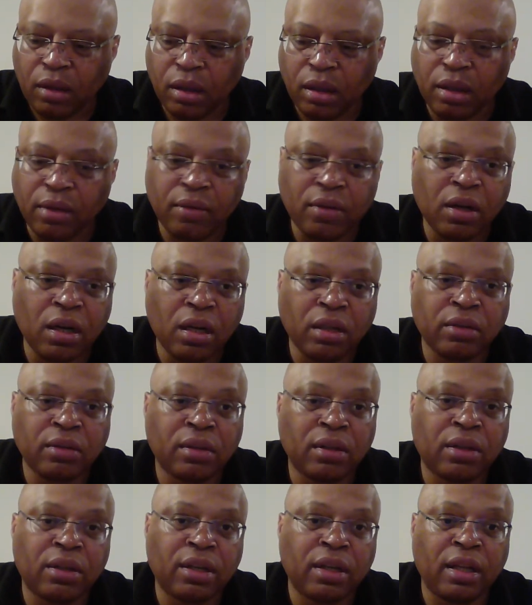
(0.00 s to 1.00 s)

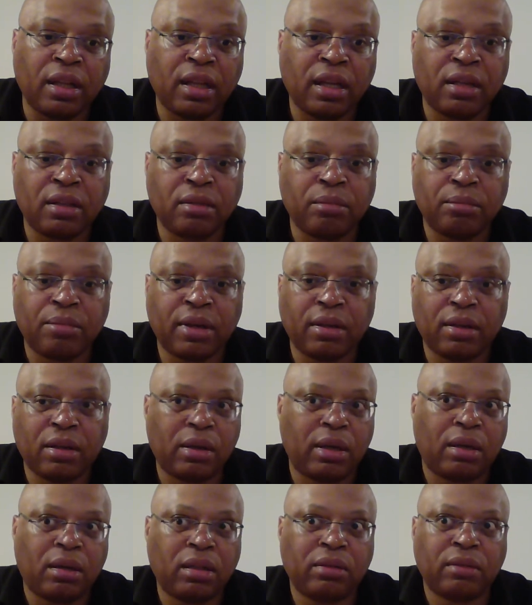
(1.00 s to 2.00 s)

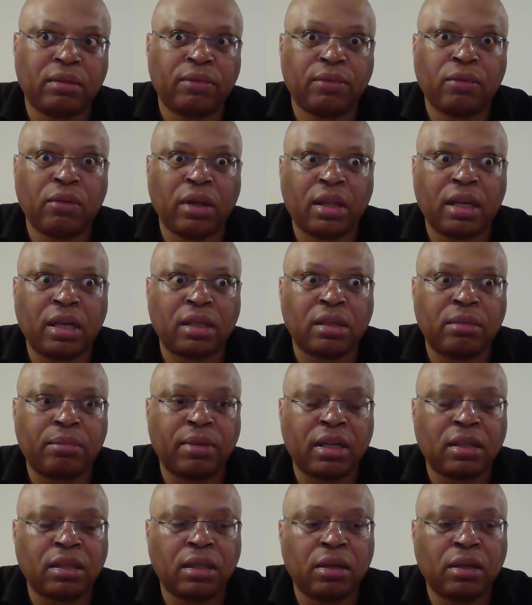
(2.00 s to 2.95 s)
£140,000